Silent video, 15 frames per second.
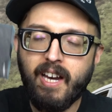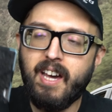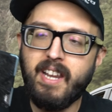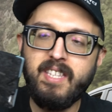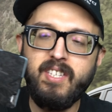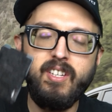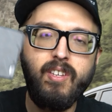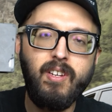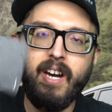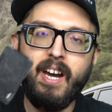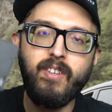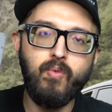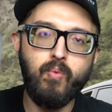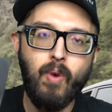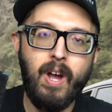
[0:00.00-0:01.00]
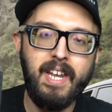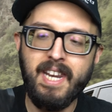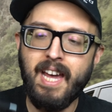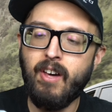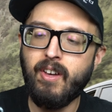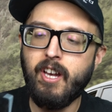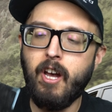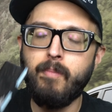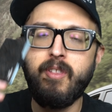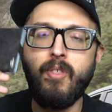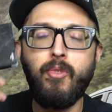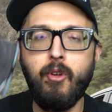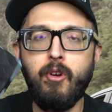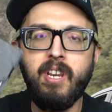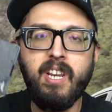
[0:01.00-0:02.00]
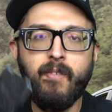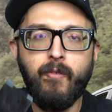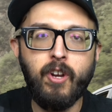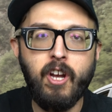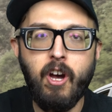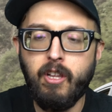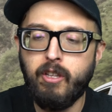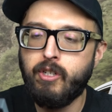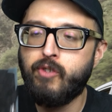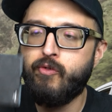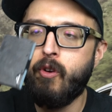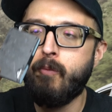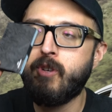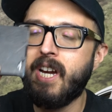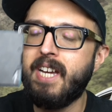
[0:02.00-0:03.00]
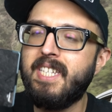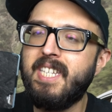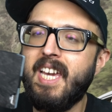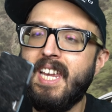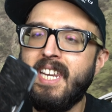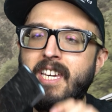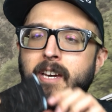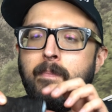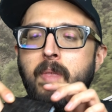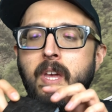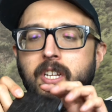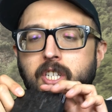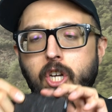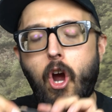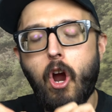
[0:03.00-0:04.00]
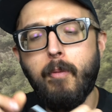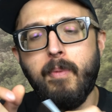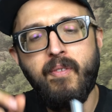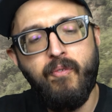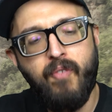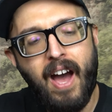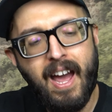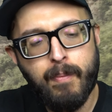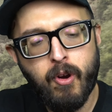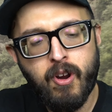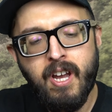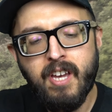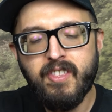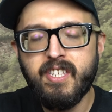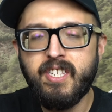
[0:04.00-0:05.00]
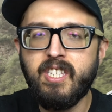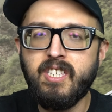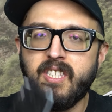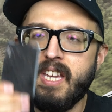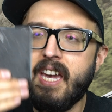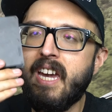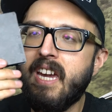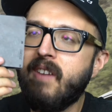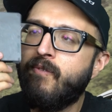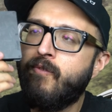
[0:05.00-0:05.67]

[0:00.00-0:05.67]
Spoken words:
gotta tell you guys right now, it comes in 30 different colors from titanium to carbon fiber. This is a